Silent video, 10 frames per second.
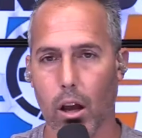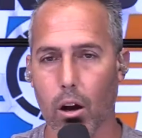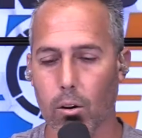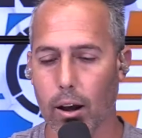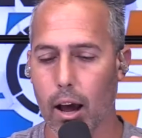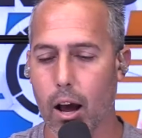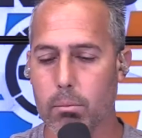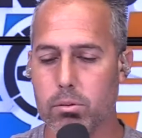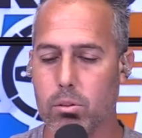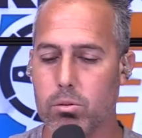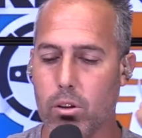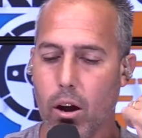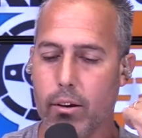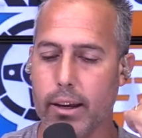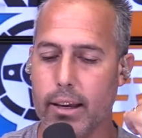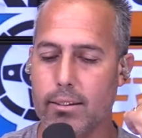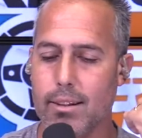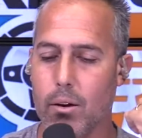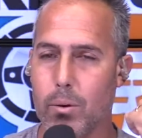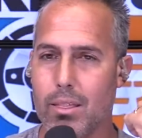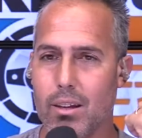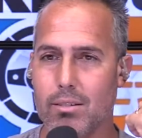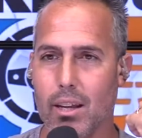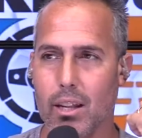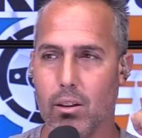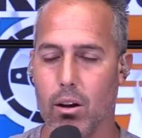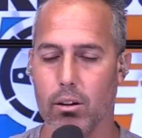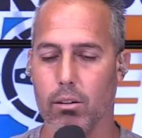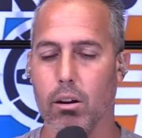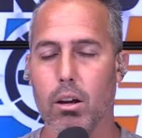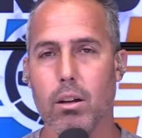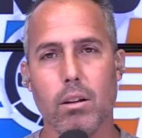Oh, I'm so sorry. He's not with us any longer.